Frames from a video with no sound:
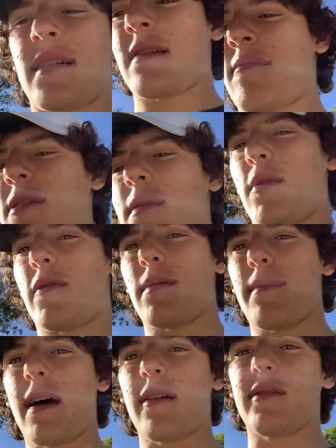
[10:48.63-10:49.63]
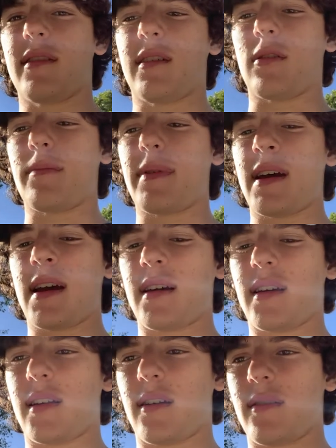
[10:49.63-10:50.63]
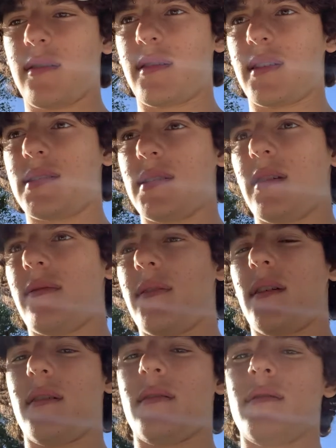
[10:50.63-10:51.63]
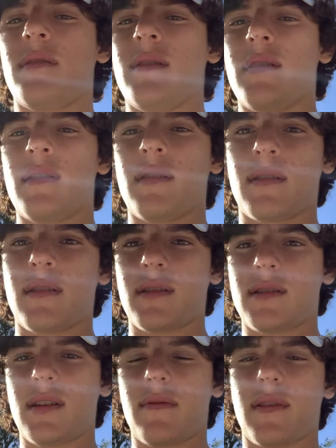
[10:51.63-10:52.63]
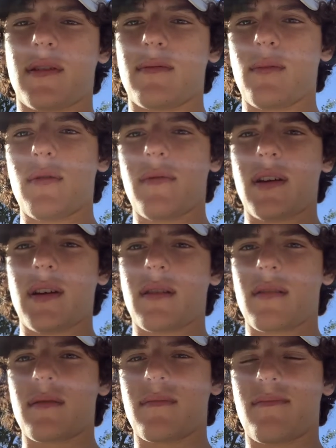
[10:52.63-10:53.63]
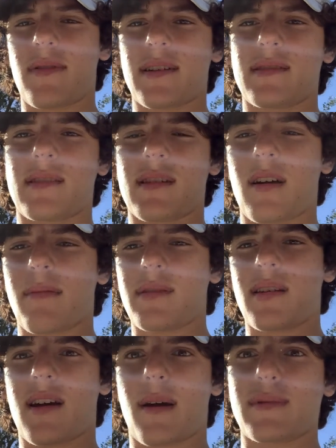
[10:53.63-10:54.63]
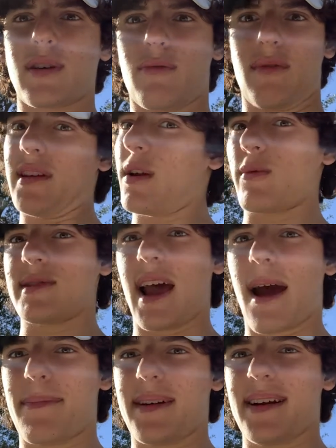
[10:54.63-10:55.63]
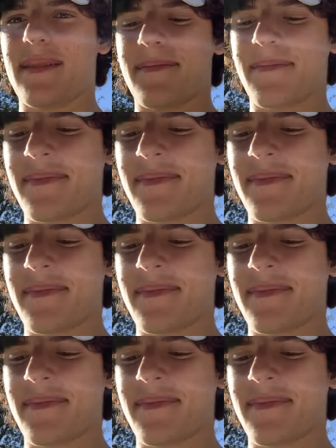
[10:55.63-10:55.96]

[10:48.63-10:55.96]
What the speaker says: We're gonna move the mouse a little bit, let's see if it's moving. Pressed it a couple times, don't really know what's happening.